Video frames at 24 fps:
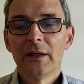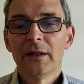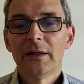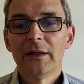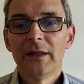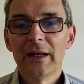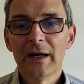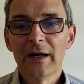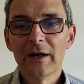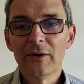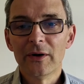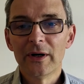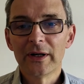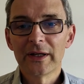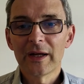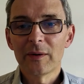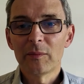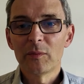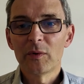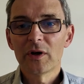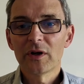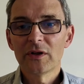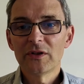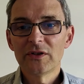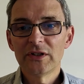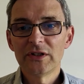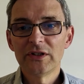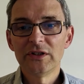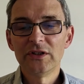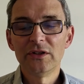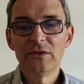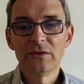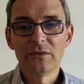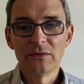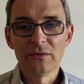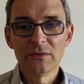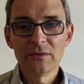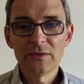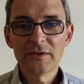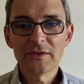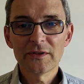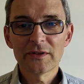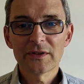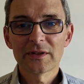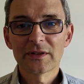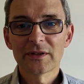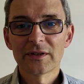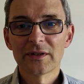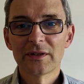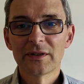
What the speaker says: Now again, we're going to use